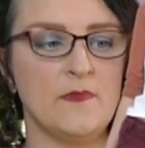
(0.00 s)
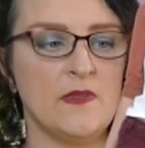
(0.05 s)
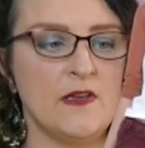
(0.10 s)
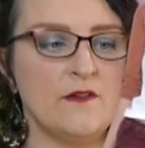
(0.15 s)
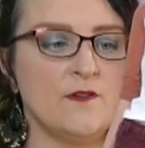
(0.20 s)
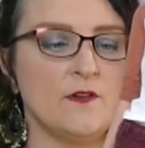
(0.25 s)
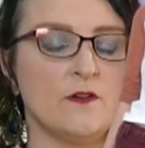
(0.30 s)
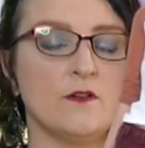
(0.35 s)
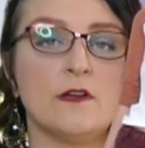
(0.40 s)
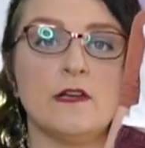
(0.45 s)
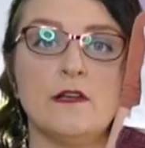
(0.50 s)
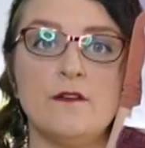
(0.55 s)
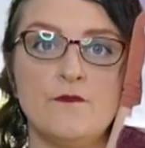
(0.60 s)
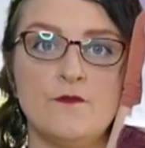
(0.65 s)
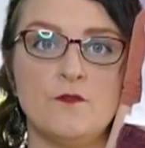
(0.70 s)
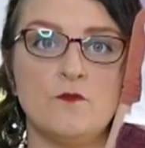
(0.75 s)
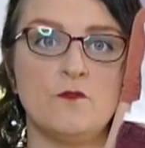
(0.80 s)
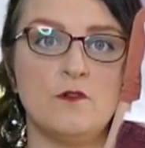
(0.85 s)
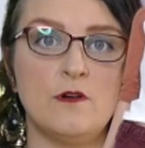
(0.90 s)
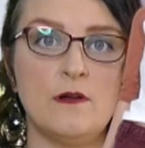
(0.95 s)
If you're looking
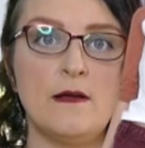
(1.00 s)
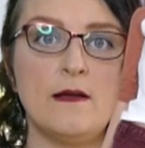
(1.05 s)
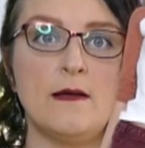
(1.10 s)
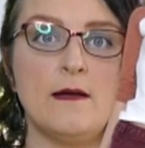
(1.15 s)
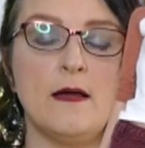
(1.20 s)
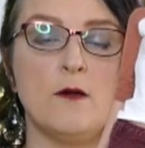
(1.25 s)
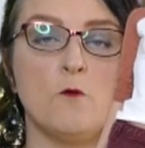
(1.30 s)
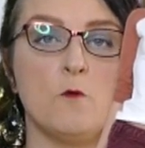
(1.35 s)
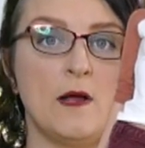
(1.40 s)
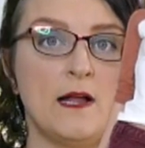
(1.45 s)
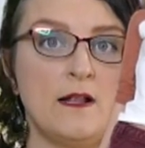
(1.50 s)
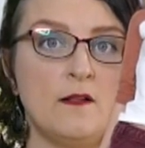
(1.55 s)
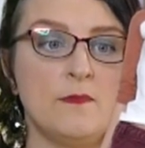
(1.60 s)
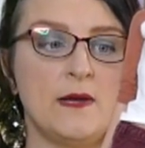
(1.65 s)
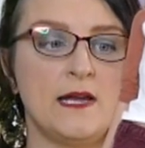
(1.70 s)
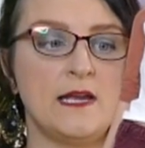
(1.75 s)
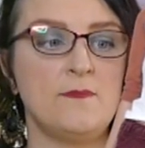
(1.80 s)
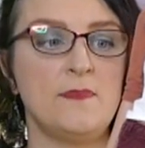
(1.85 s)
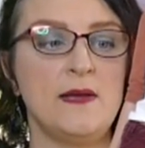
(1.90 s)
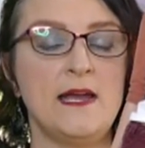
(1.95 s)
for
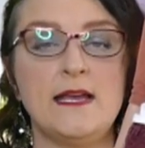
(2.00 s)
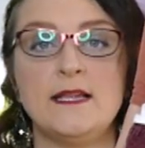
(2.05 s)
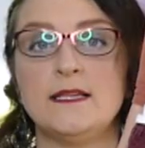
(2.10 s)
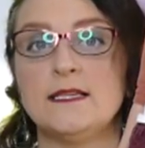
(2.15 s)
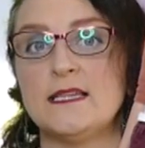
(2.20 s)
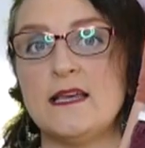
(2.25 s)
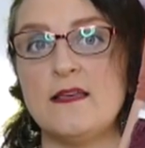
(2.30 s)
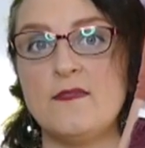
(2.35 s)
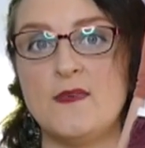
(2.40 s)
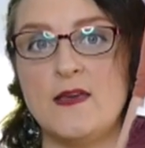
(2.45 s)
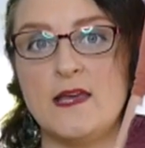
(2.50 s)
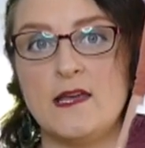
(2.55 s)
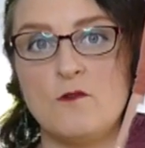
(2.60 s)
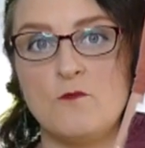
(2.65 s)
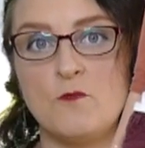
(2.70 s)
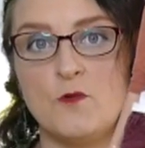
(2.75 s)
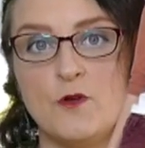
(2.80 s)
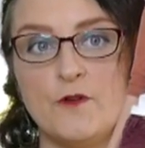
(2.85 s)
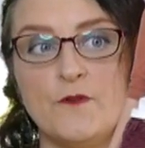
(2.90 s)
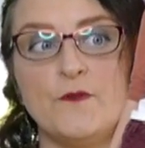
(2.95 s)
well-made pants, they are
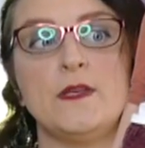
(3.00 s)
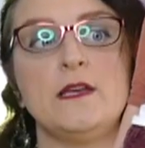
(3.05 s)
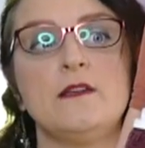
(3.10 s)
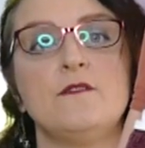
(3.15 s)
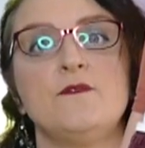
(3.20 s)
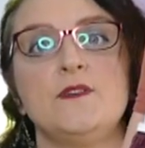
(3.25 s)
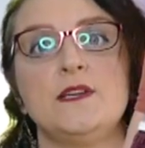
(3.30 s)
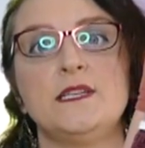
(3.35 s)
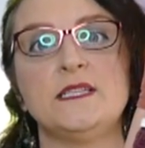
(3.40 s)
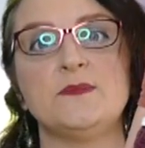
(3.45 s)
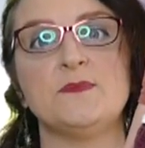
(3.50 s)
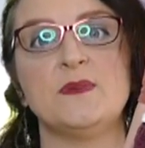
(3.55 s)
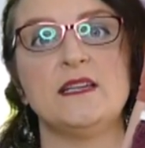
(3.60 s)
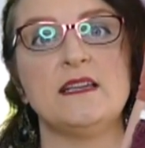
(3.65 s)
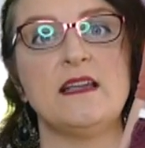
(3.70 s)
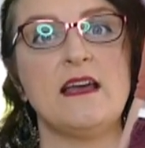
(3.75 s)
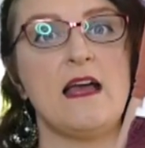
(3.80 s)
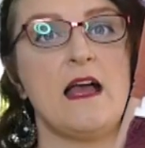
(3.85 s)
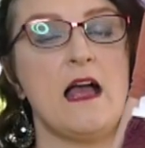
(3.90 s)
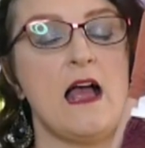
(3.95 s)
worth the
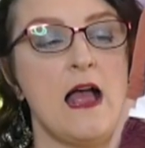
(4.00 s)
investment.